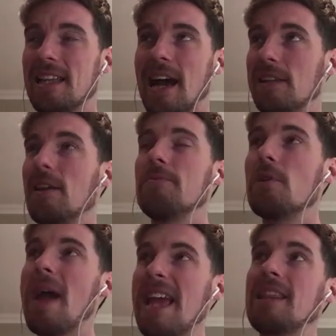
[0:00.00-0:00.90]
and
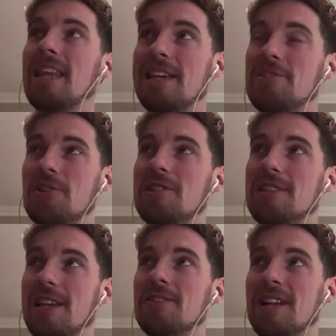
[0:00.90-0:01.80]
the main thing is
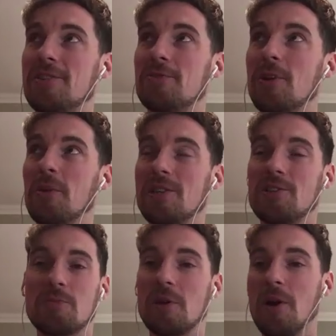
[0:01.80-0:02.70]
just international rugby has
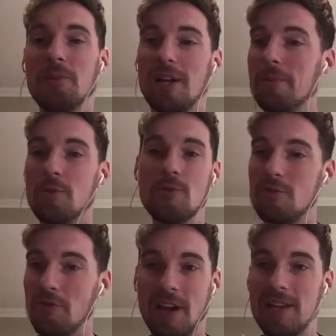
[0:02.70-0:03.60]
just become like a
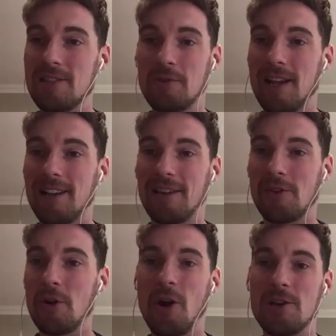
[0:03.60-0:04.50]
bruiser fest, right? Like, if
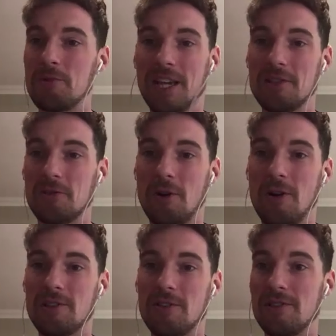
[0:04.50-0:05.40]
you're not as big and
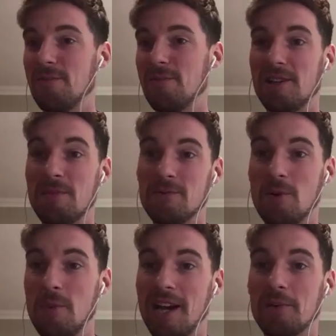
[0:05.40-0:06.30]
strong as the other team, like, you may as
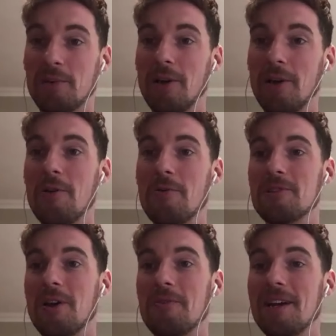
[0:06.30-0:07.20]
well pack up and go home.
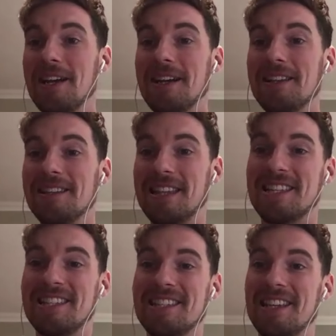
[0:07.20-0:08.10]
So
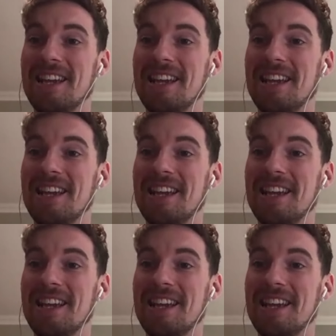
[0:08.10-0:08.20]
this